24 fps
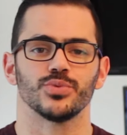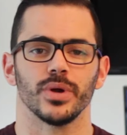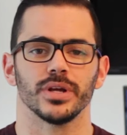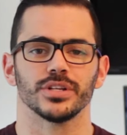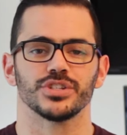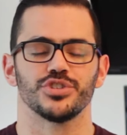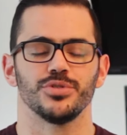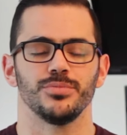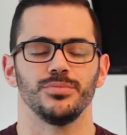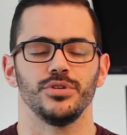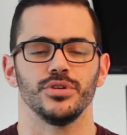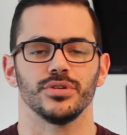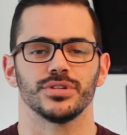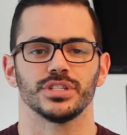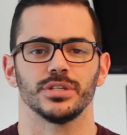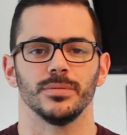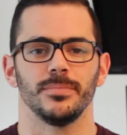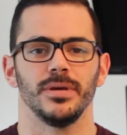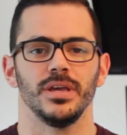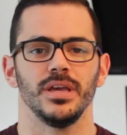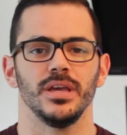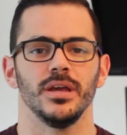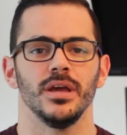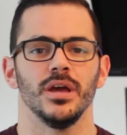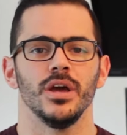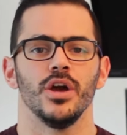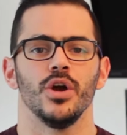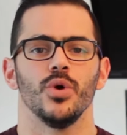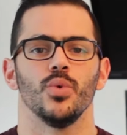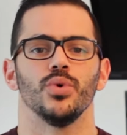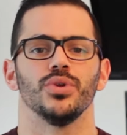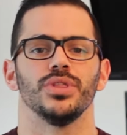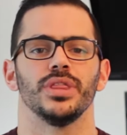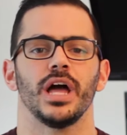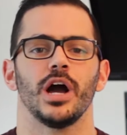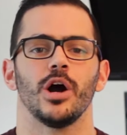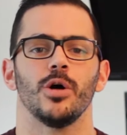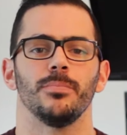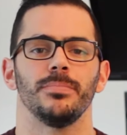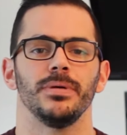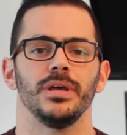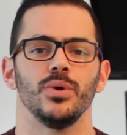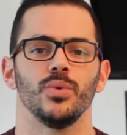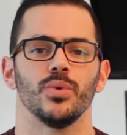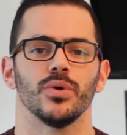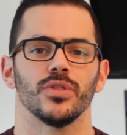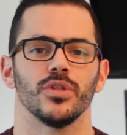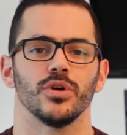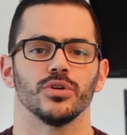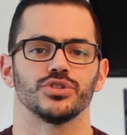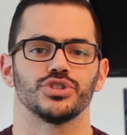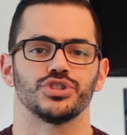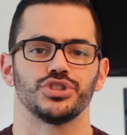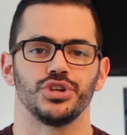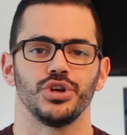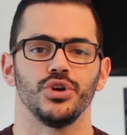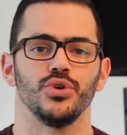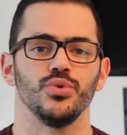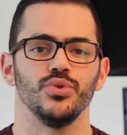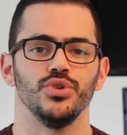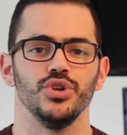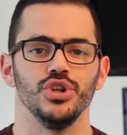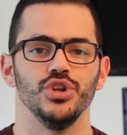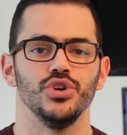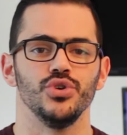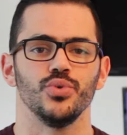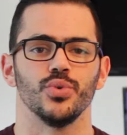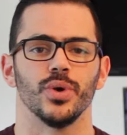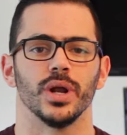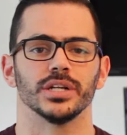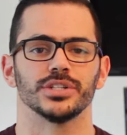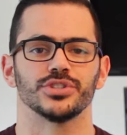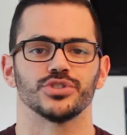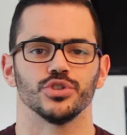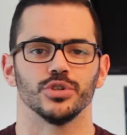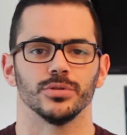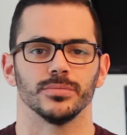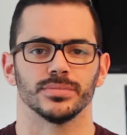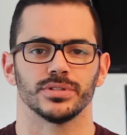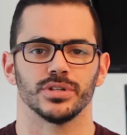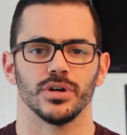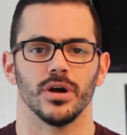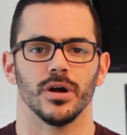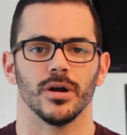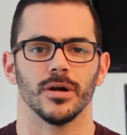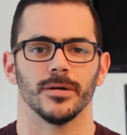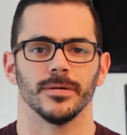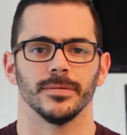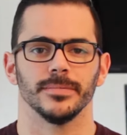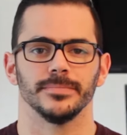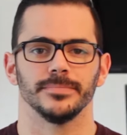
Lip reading: restroom used to be will now be where those 2 new restrooms are.